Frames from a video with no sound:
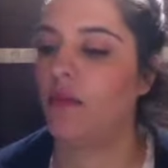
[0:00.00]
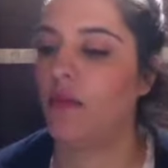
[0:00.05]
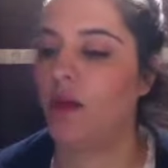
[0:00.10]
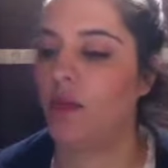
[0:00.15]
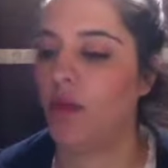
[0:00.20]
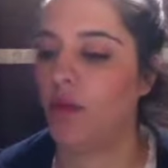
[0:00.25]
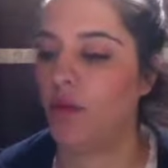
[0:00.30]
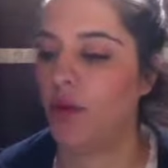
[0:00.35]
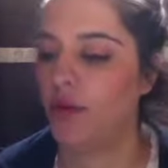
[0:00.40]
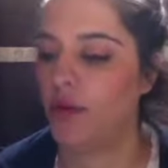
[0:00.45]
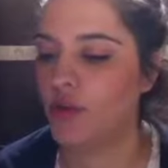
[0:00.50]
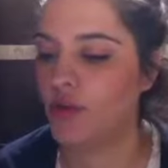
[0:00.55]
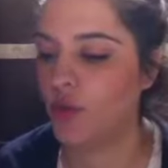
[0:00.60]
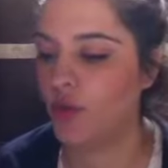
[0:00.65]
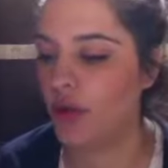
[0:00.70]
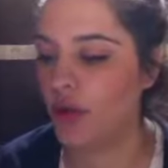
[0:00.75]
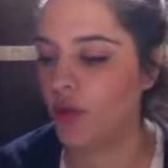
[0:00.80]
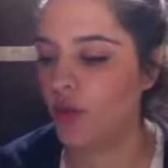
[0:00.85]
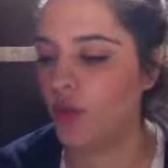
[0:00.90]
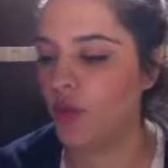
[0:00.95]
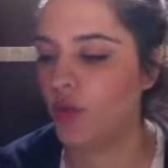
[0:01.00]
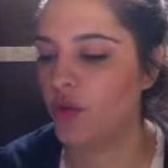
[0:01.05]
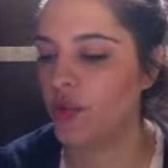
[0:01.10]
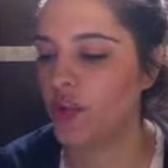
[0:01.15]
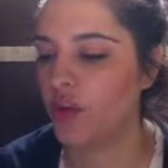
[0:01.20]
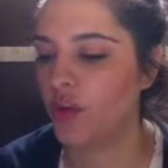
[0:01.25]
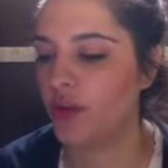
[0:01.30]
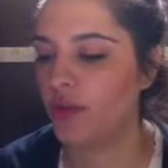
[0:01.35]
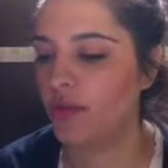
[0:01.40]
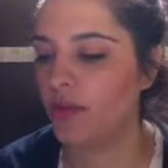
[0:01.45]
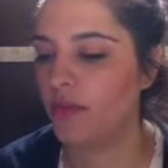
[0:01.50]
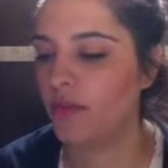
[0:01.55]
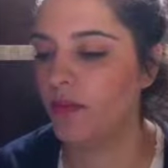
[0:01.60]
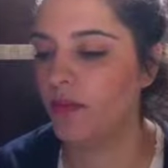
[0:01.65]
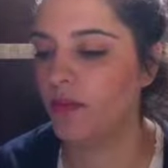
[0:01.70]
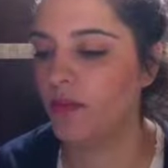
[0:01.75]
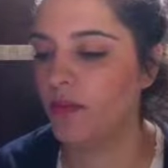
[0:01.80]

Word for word: Me and my boyfriend talk about it all the time.